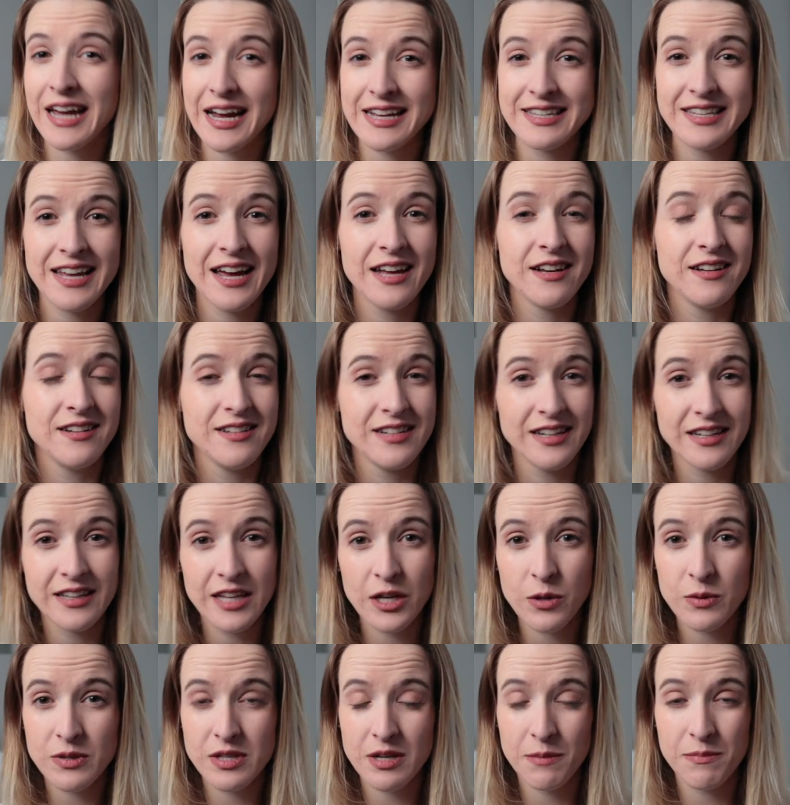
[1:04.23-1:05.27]
I said, dealing
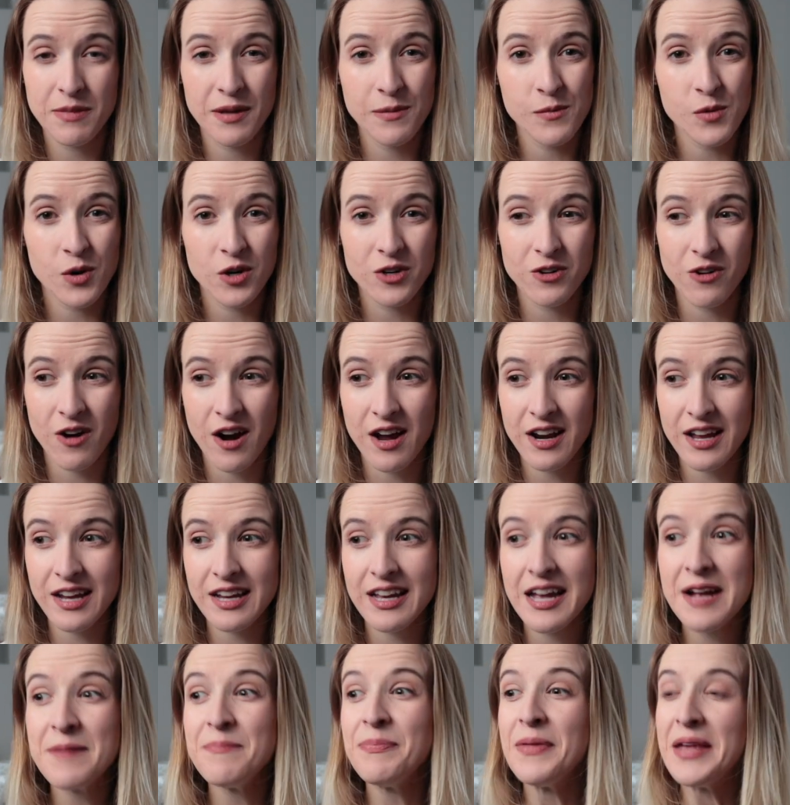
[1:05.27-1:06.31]
with something more
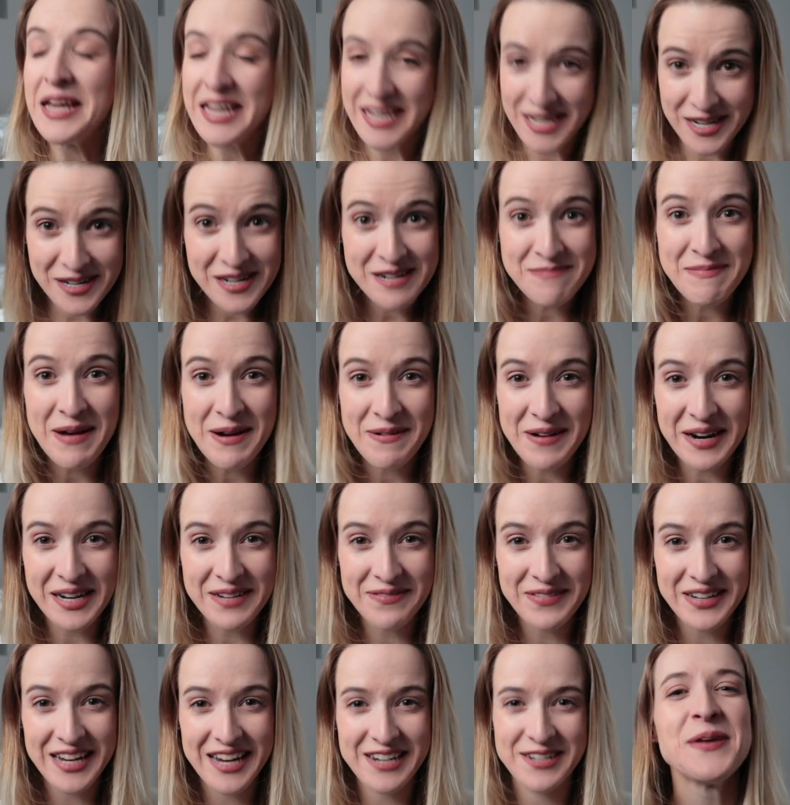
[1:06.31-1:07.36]
chronic, here are my
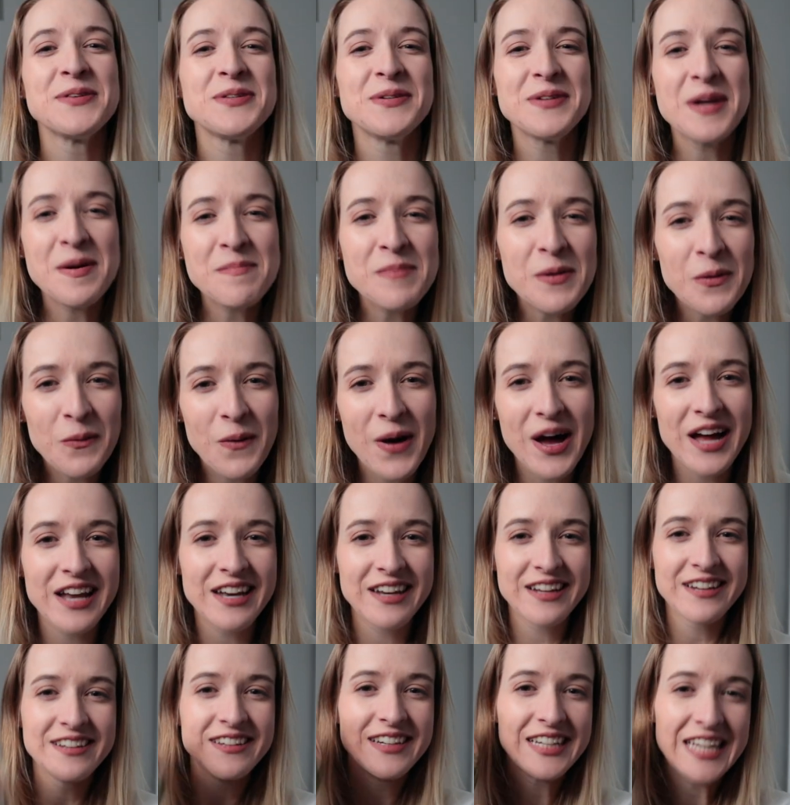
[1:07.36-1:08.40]
recommendations. So number one,
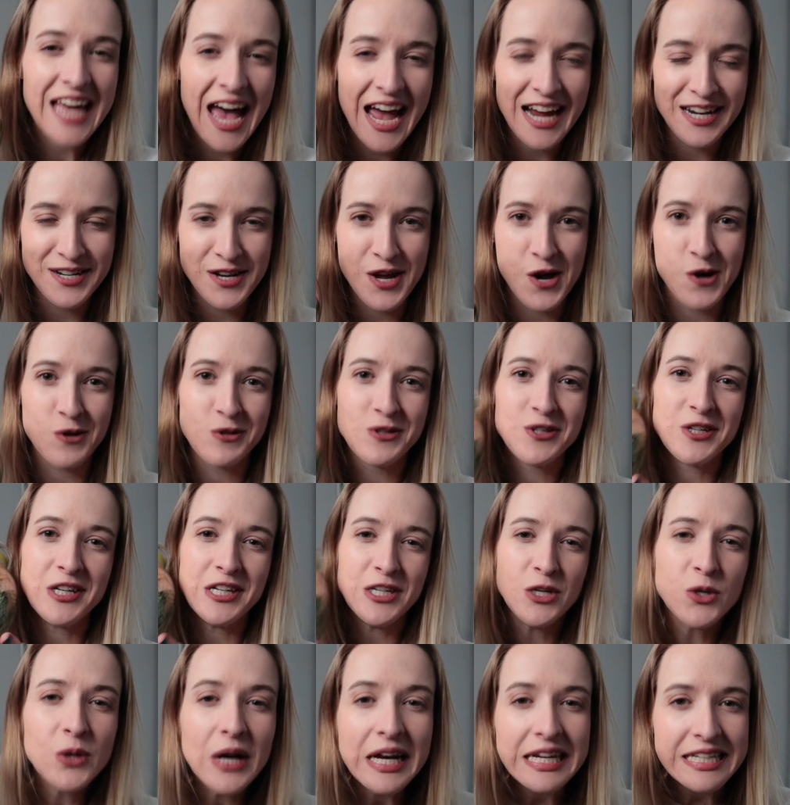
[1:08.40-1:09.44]
kind notes.
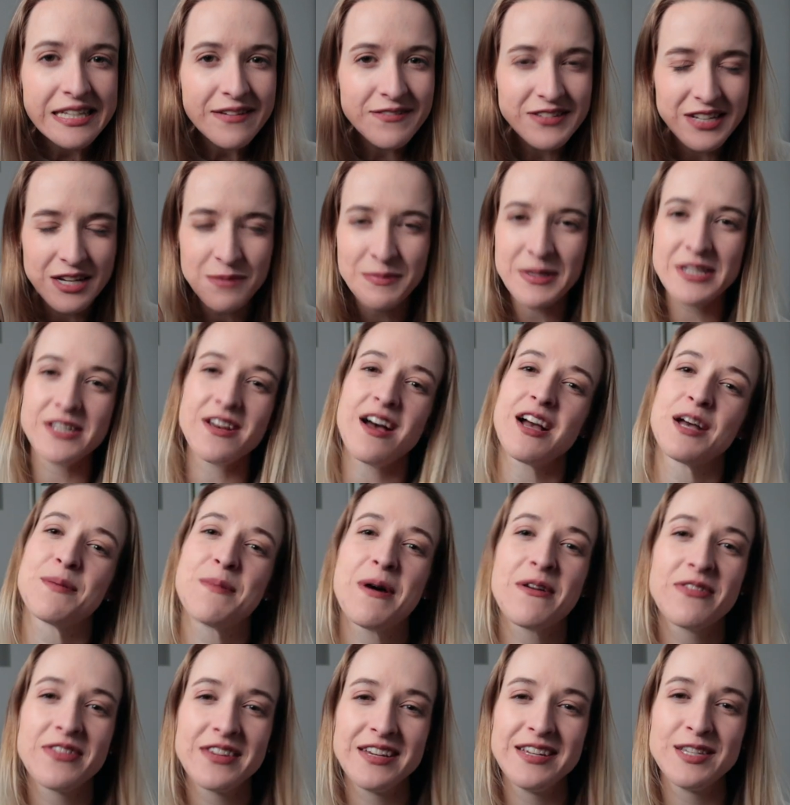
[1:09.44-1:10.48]
You guys have seen me talk
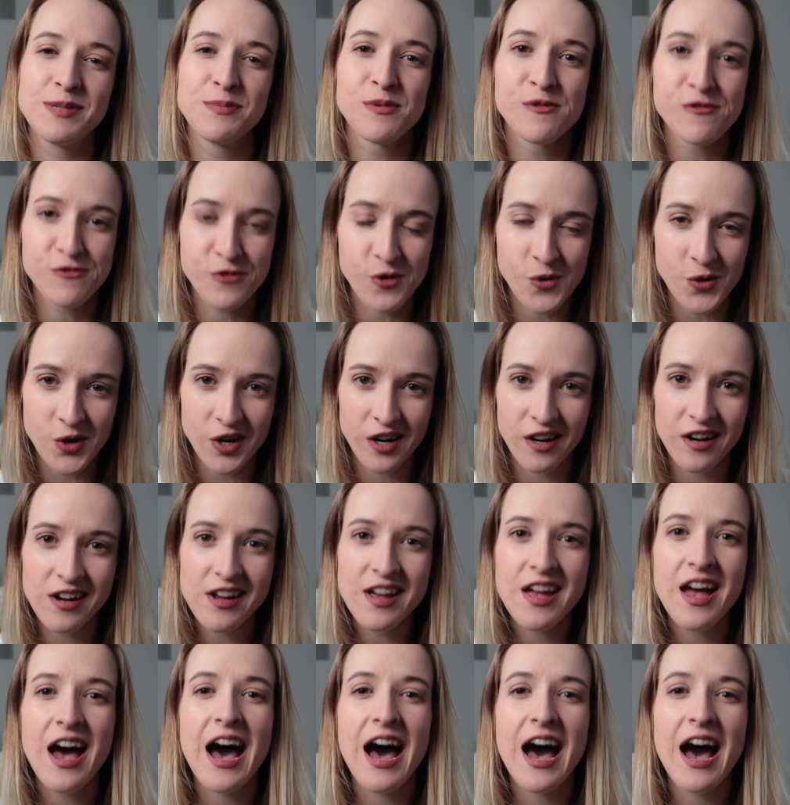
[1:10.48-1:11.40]
about these before.